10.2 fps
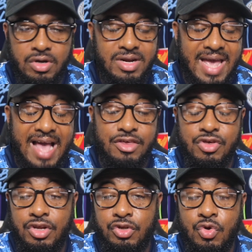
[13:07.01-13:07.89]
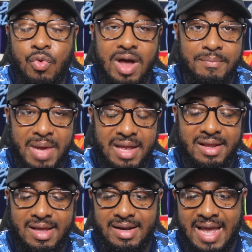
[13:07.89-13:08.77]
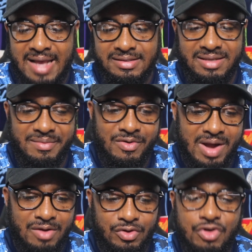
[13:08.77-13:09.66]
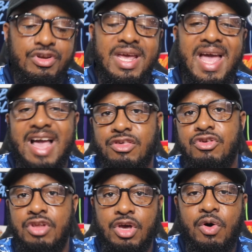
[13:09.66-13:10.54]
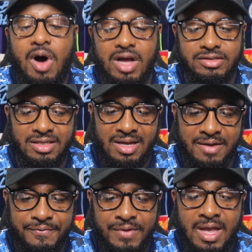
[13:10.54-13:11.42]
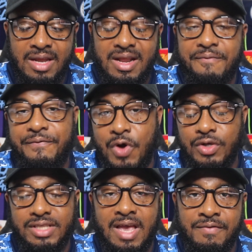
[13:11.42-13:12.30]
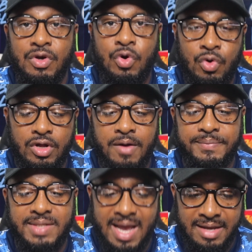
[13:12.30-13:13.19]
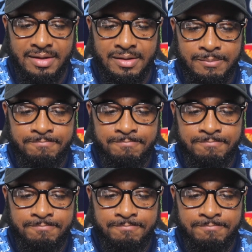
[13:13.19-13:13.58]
Could they actually do one better than last time around? Could they actually go on to lift their first ever Gold Cup title?